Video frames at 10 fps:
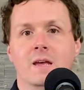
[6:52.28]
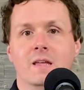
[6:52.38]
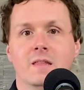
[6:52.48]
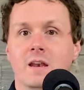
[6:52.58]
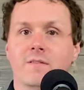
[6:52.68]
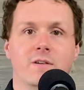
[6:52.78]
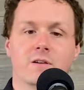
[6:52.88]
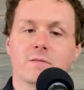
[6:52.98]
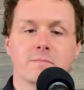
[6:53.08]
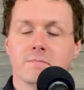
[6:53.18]
than if
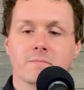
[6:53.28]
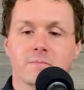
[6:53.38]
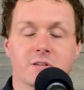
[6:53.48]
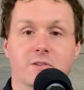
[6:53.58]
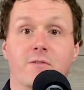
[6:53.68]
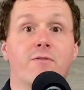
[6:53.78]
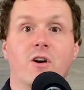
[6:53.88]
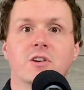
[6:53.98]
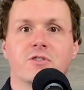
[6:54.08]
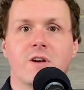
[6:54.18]
you're just
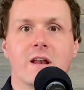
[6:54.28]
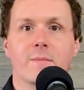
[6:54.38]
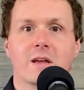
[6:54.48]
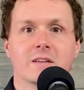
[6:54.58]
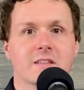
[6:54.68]
frustrated because